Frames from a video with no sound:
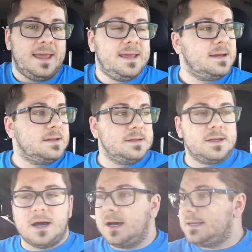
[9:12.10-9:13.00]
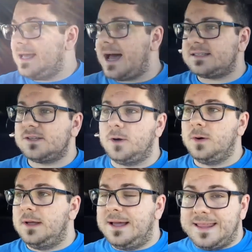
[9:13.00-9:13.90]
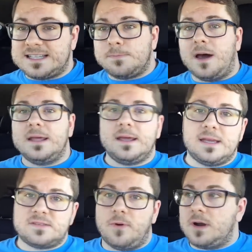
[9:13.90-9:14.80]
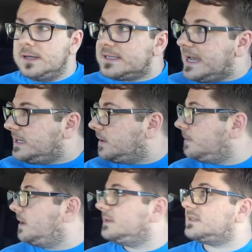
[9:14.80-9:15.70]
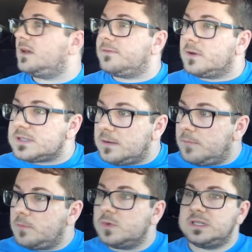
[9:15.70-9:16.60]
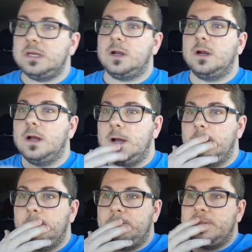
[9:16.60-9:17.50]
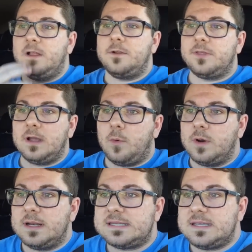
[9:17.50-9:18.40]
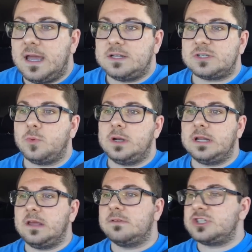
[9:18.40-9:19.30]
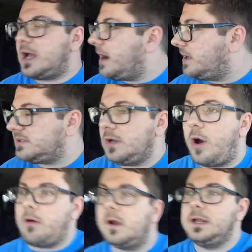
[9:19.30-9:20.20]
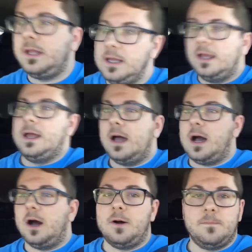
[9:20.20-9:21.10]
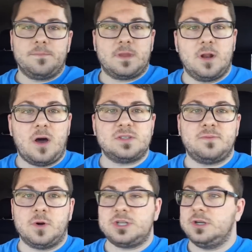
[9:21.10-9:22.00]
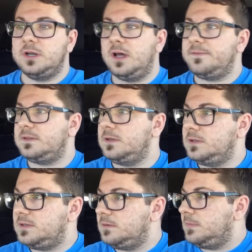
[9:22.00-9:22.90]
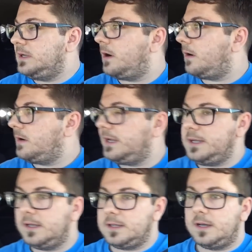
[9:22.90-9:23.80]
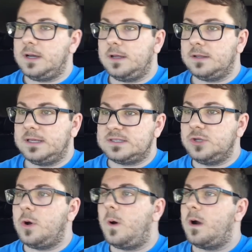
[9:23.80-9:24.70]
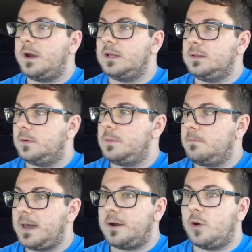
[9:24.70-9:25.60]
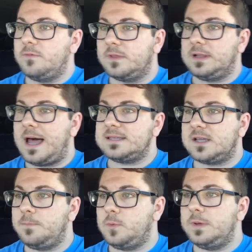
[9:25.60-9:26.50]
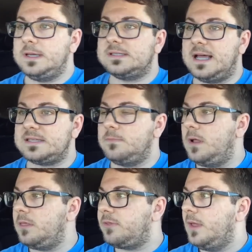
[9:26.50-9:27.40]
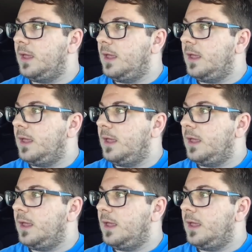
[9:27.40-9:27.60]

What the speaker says: And yeah, so that's about it as far as AWN stuff goes. I'm almost here. The other thing I wanted to say, I just wanted to give a shout out to Ari. You know, I was fortunate enough to meet Ari, get to know Ari a little bit better over the last couple weeks, last month.